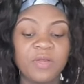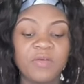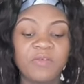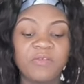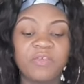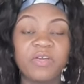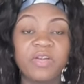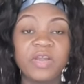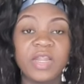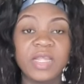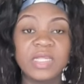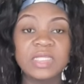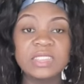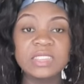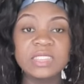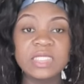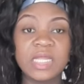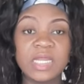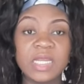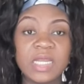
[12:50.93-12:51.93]
for an
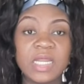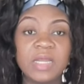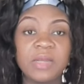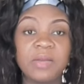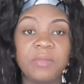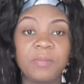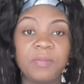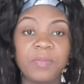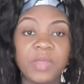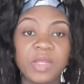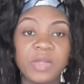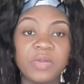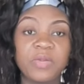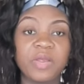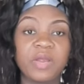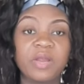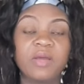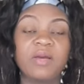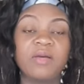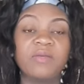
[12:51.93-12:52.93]
extended
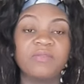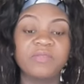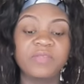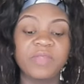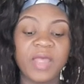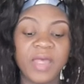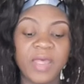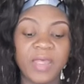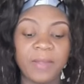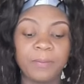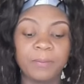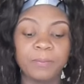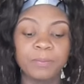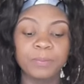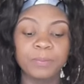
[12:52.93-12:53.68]
period of time.